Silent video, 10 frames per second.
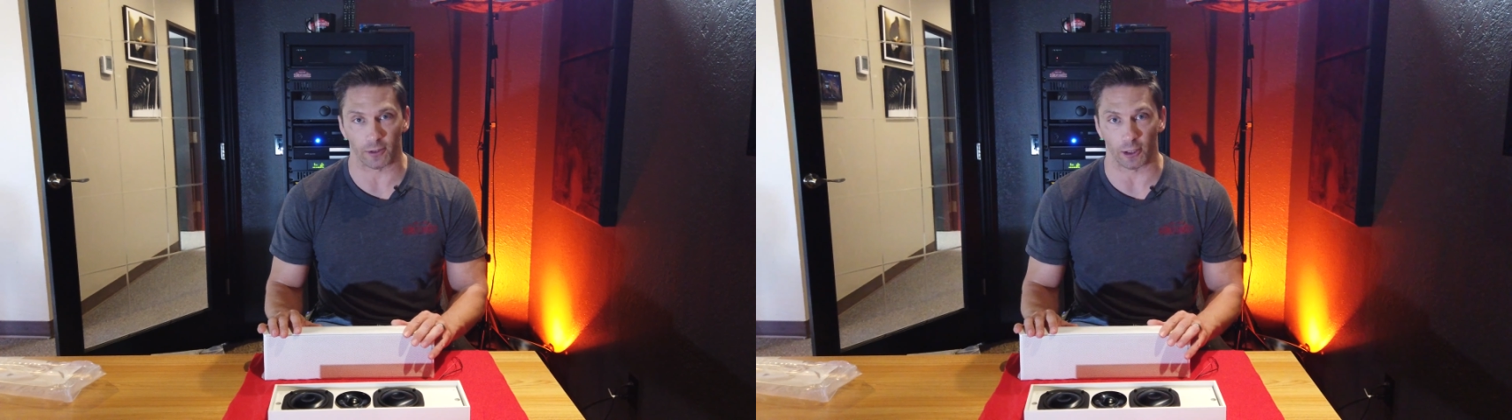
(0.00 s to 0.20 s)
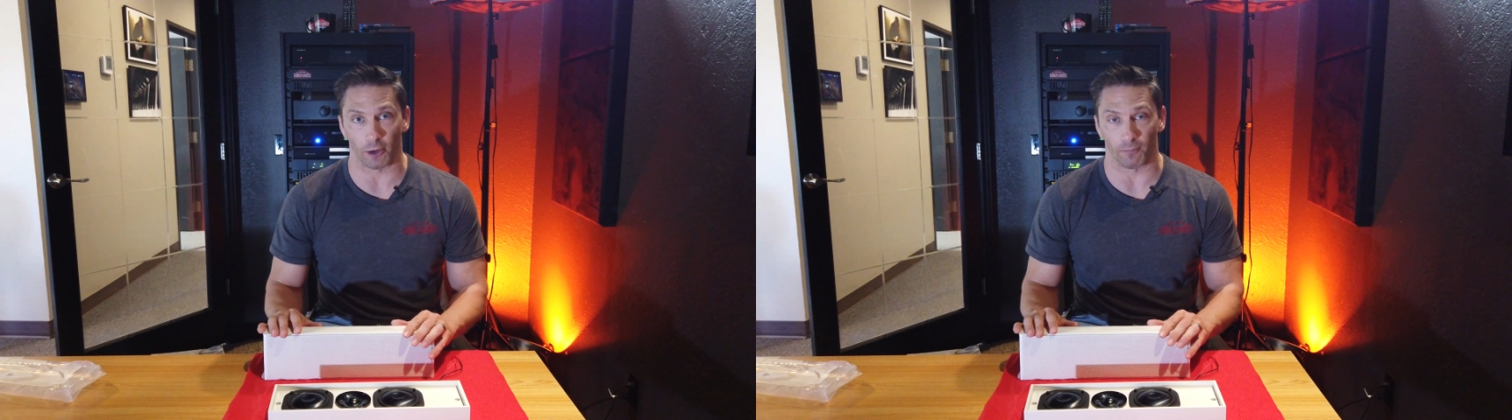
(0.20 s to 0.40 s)

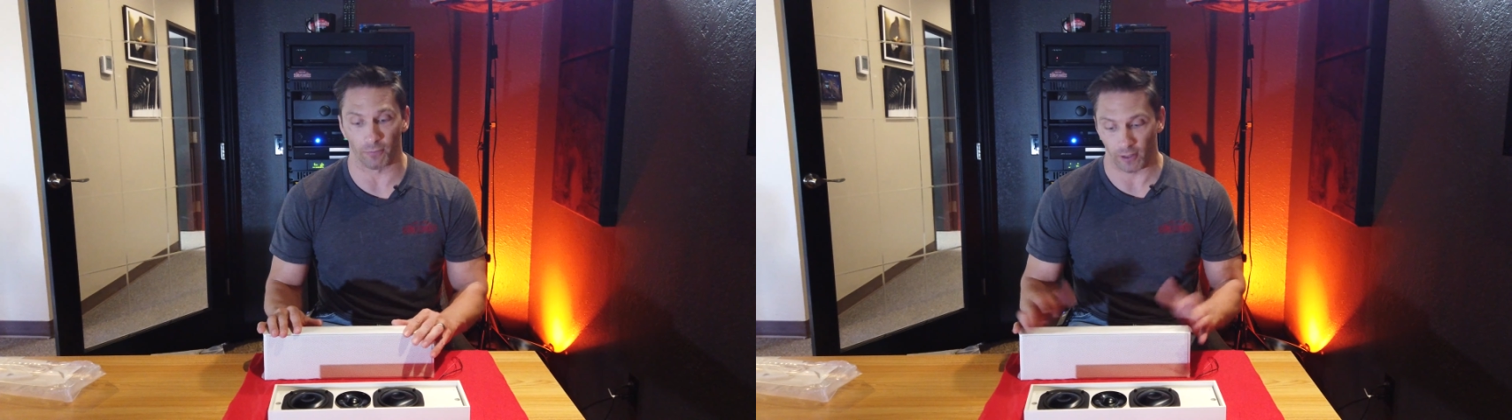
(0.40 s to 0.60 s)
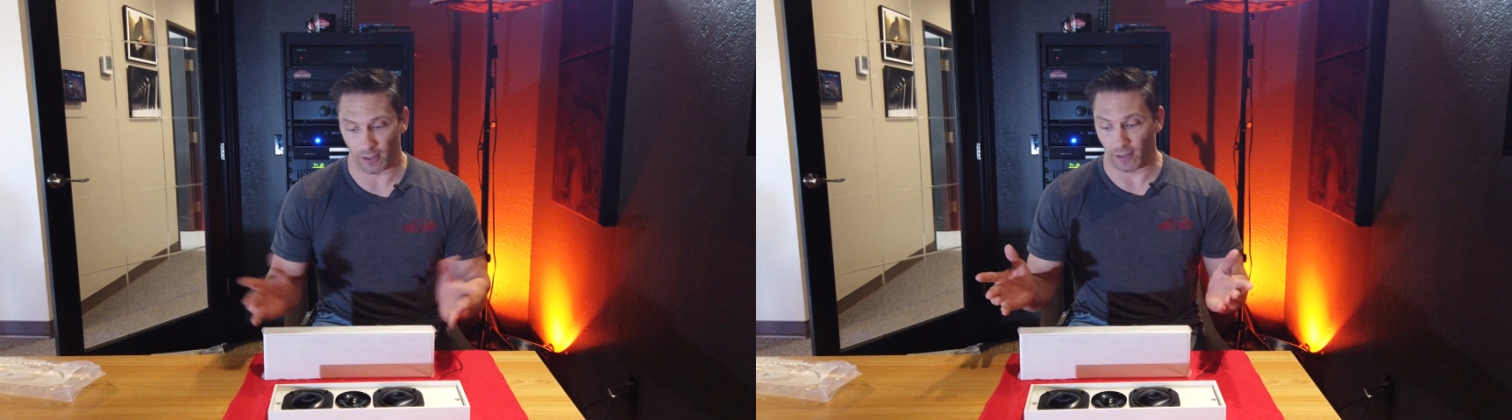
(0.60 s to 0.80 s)
So
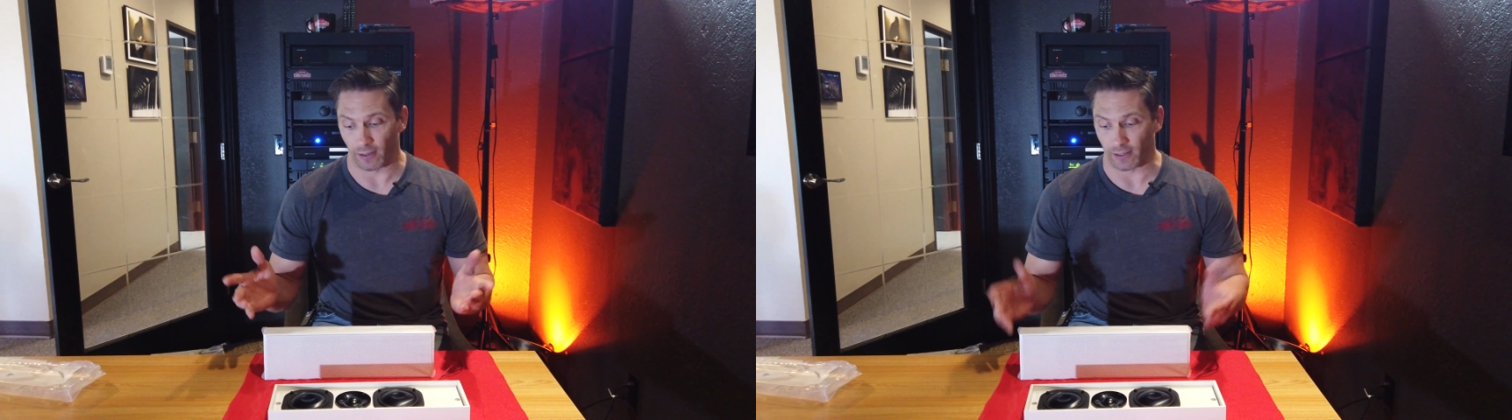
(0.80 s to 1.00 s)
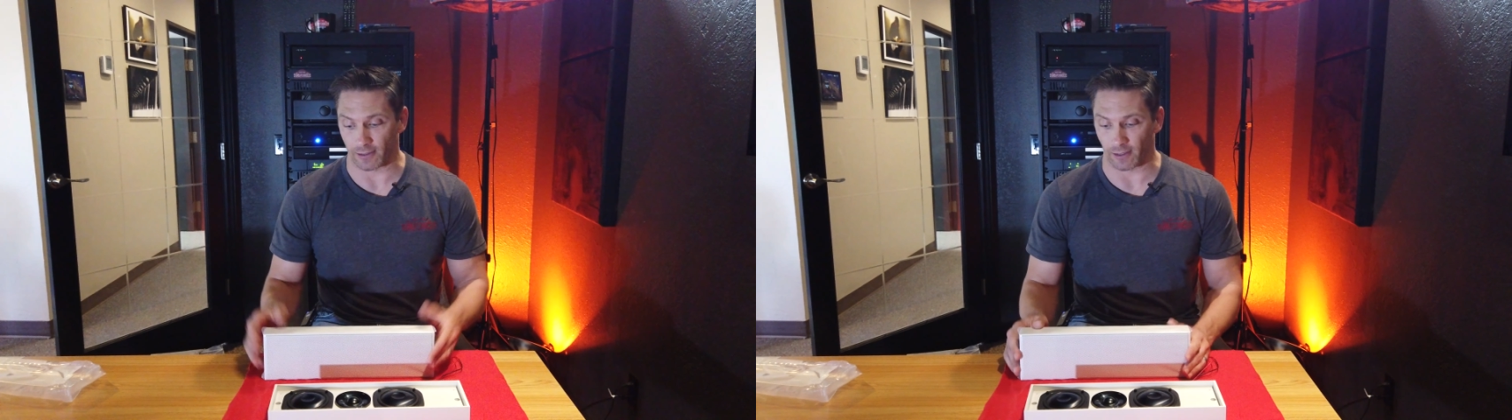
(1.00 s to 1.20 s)

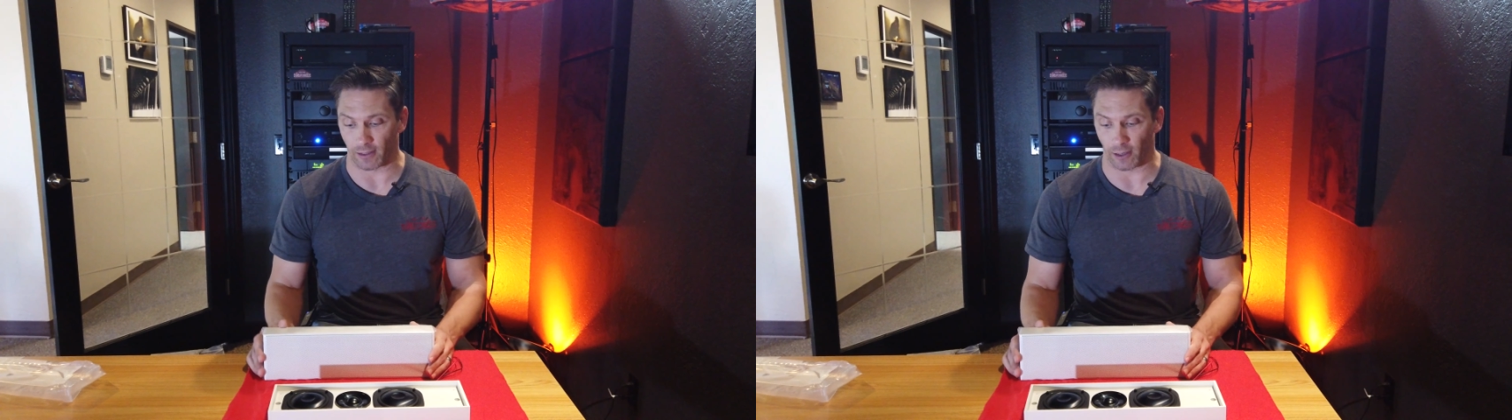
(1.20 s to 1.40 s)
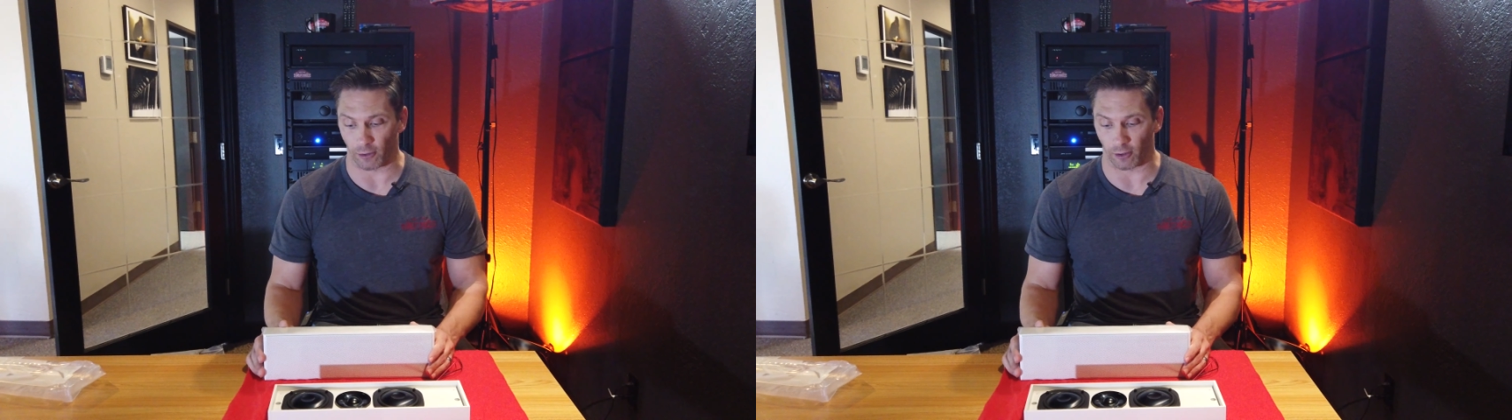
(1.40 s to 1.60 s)
this is
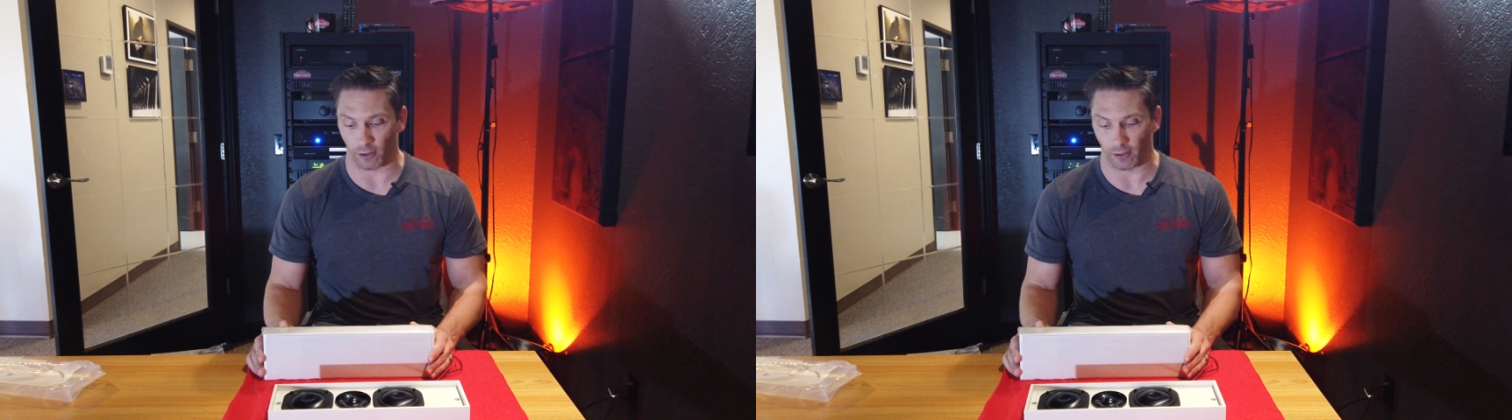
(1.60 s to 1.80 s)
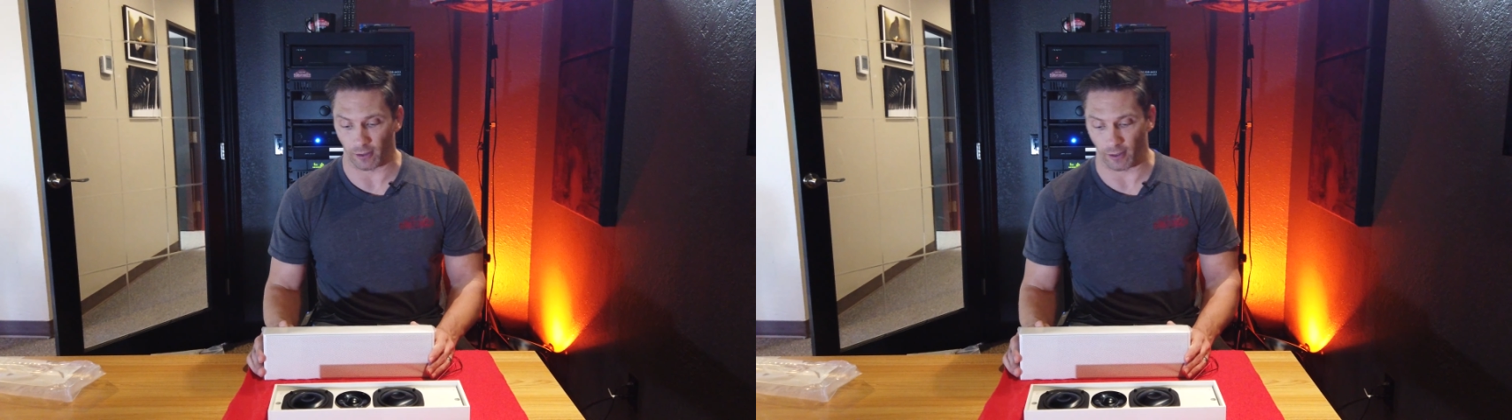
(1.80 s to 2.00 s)
another